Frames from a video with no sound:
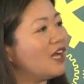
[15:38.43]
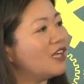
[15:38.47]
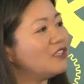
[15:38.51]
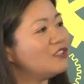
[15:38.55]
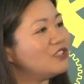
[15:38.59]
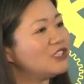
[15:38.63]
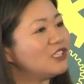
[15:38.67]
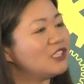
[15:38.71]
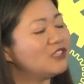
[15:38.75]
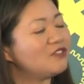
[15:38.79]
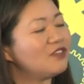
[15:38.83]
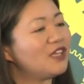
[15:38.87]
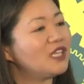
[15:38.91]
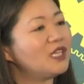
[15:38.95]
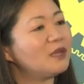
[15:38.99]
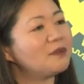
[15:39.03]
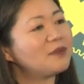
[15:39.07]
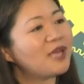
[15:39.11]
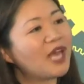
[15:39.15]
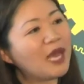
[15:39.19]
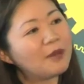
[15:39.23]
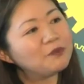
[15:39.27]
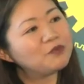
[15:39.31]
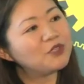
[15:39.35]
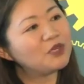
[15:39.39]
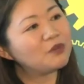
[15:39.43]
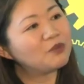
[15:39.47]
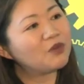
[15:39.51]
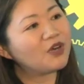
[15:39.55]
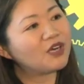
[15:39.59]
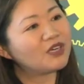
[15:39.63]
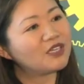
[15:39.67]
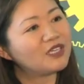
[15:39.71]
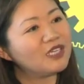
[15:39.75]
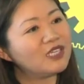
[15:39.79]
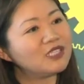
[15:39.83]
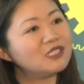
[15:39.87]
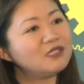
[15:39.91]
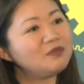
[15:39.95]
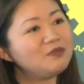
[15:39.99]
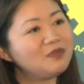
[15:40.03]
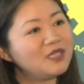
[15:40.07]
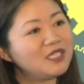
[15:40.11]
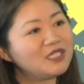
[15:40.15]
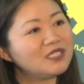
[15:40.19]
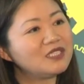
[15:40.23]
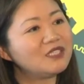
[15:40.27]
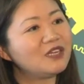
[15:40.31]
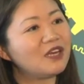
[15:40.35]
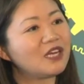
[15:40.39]
underdeveloped capital markets
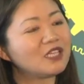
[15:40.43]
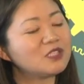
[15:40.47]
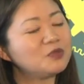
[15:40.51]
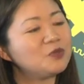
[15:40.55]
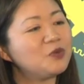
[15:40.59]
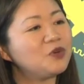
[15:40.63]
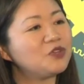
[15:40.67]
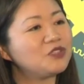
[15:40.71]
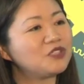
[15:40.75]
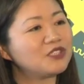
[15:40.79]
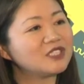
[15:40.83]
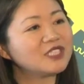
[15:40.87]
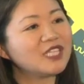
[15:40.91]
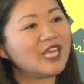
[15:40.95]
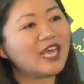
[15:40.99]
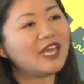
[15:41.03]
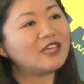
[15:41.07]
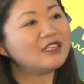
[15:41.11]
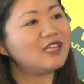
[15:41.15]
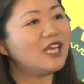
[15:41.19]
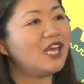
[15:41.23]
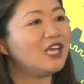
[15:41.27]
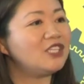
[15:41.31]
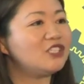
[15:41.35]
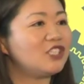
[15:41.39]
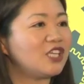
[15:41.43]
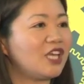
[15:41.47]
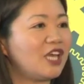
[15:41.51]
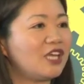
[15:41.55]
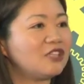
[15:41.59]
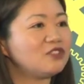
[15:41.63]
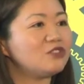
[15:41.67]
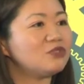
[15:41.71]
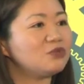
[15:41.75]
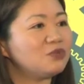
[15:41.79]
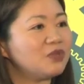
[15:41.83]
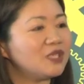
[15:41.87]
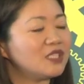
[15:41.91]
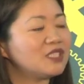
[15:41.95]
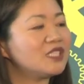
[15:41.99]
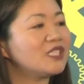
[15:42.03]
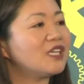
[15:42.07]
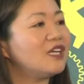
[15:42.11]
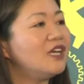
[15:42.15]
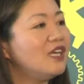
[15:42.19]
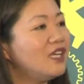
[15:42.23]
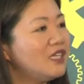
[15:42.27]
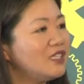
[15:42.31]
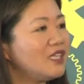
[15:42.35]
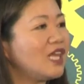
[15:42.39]
means their exporters can't hedge against risk.